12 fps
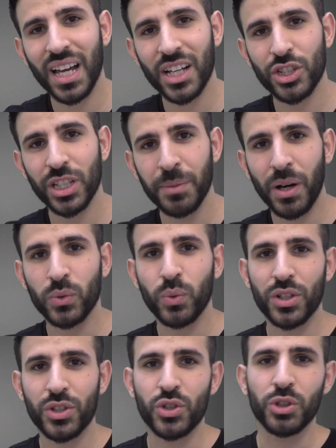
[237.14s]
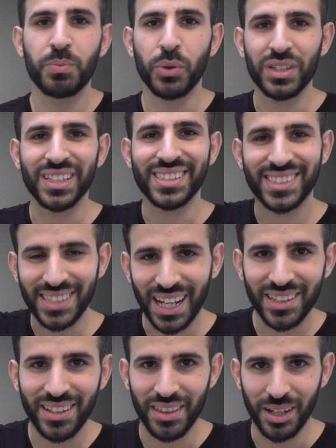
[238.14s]
actually about what you should put
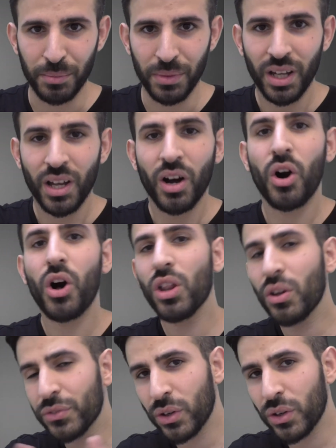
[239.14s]
inside of them. All of